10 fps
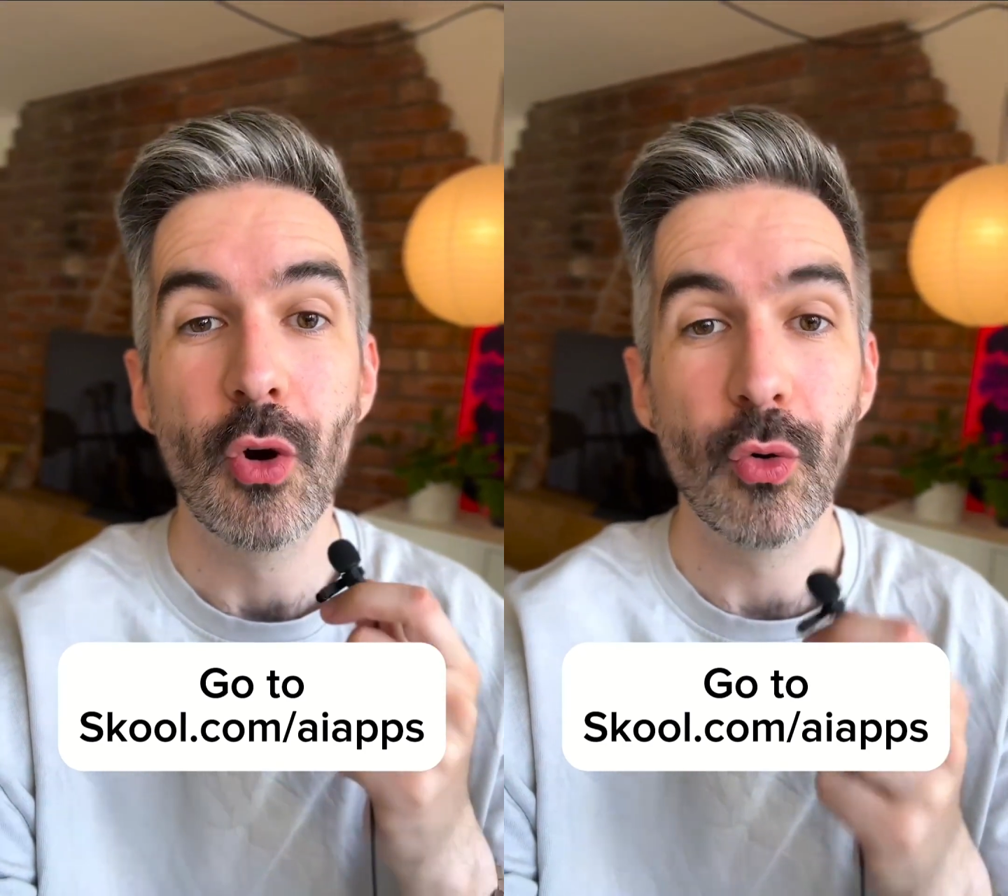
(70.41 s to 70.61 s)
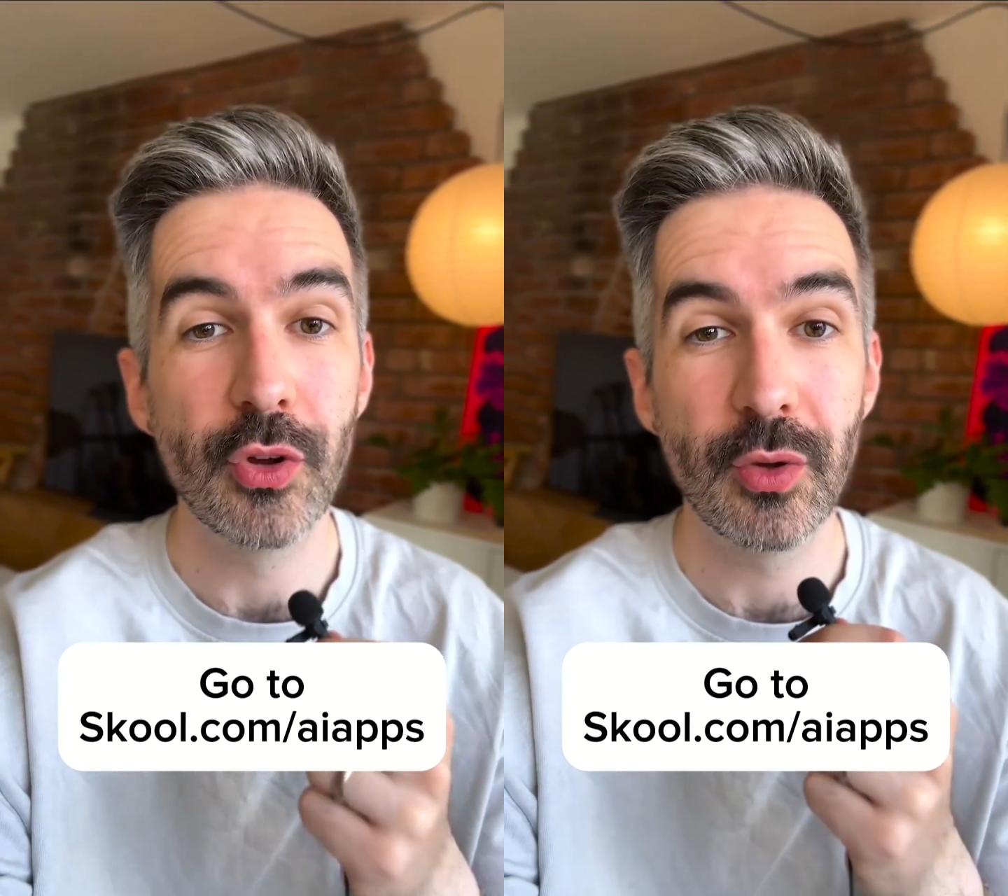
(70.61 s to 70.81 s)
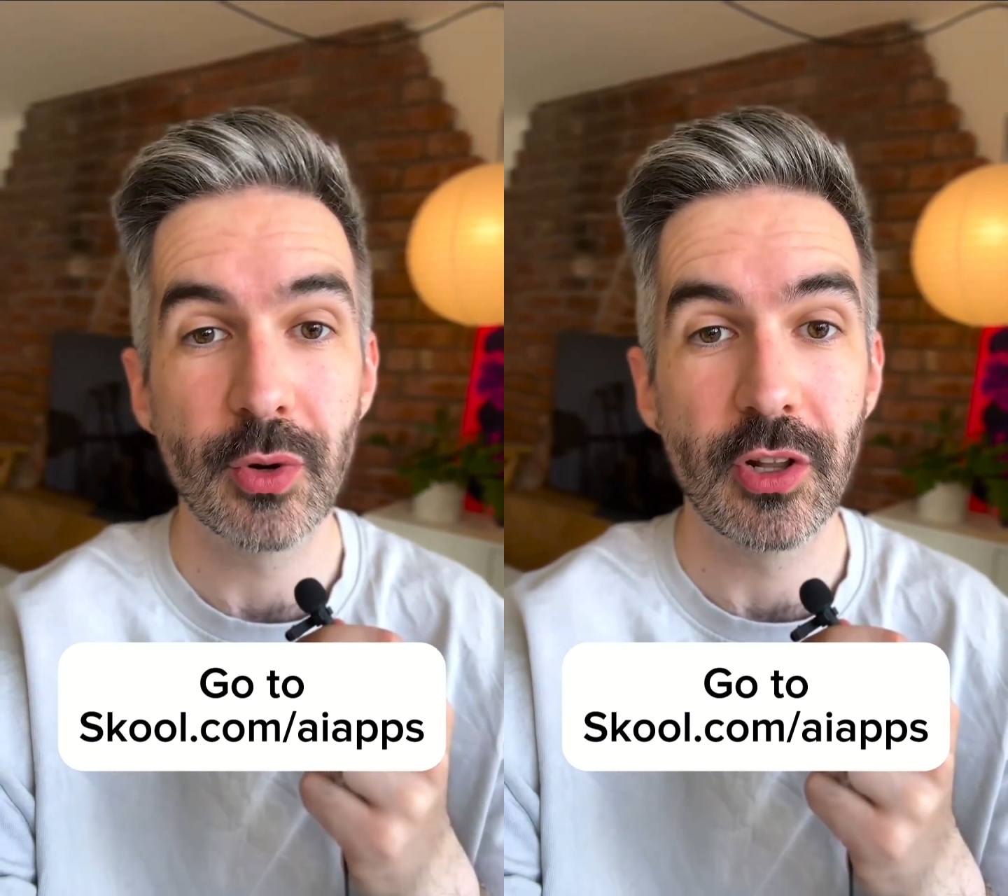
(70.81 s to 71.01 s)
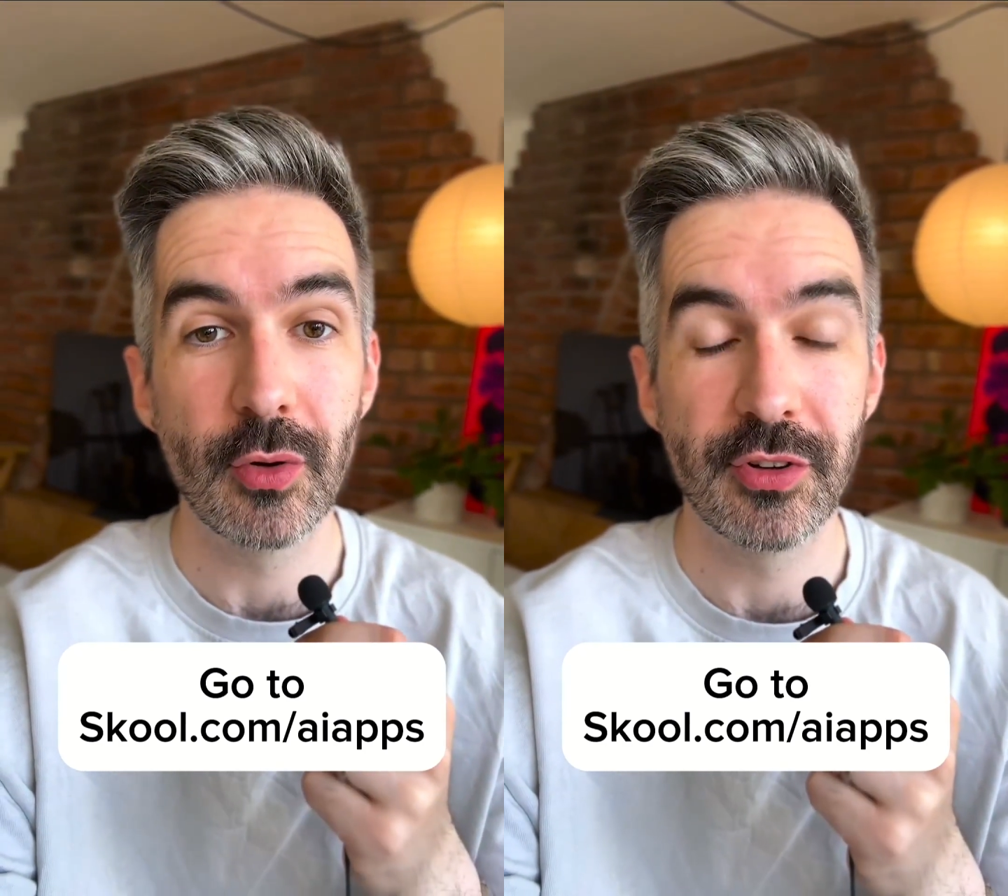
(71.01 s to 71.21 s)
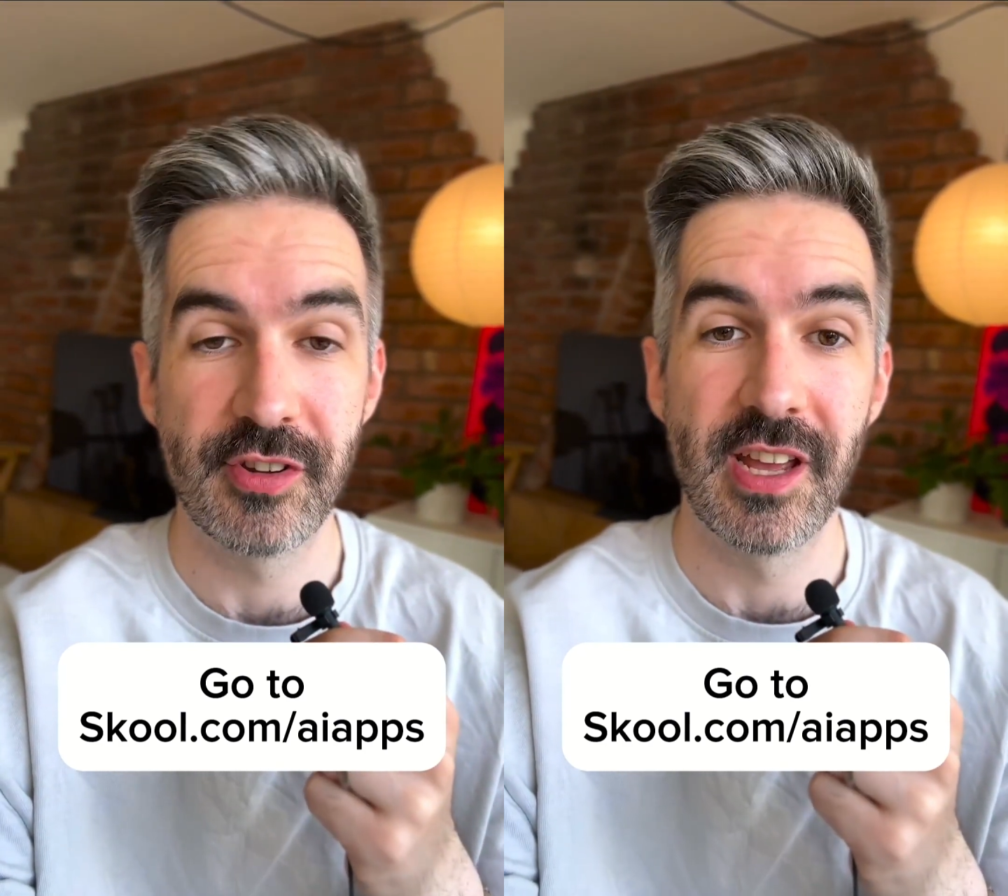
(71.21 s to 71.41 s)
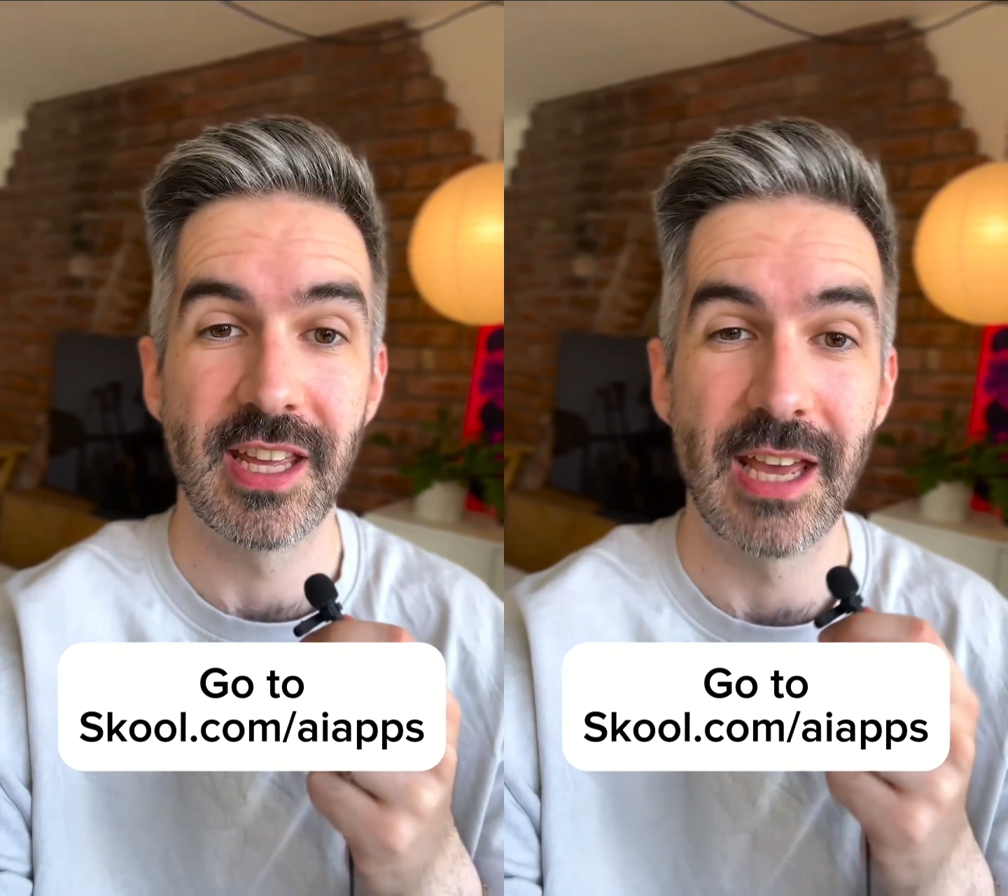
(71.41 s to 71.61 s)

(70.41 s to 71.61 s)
or you want to launch it and